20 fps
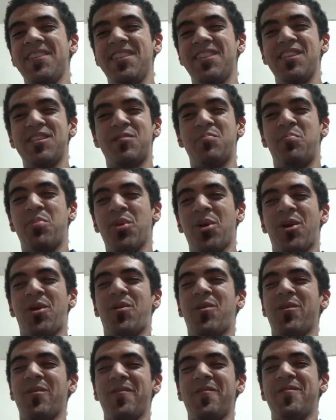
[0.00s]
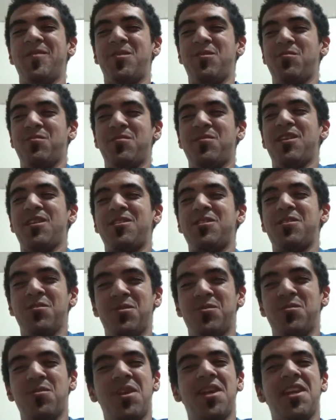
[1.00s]
This book that she
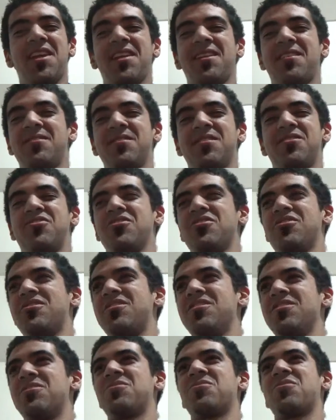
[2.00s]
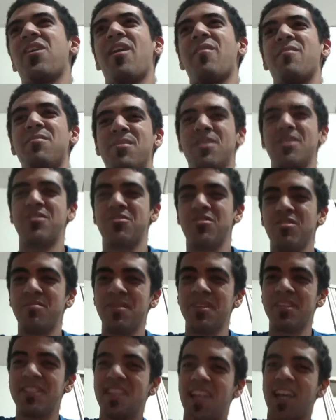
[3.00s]
was reading was just describing my
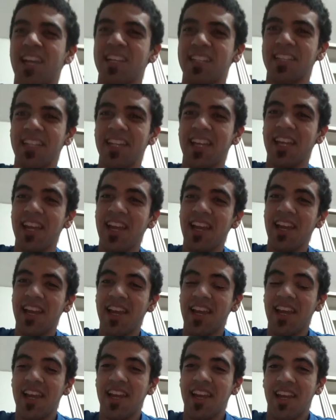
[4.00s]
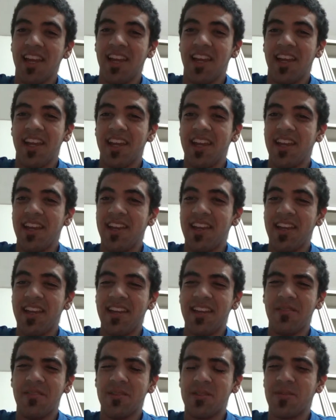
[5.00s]
trip exactly.
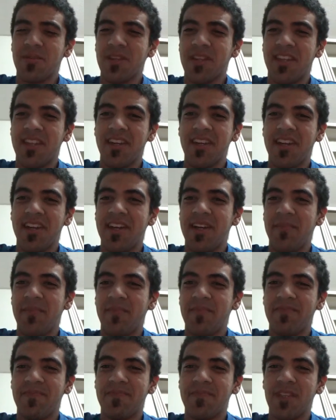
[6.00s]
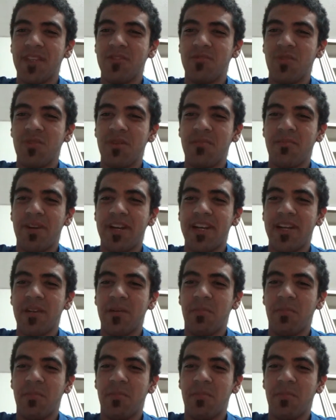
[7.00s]
And it was written by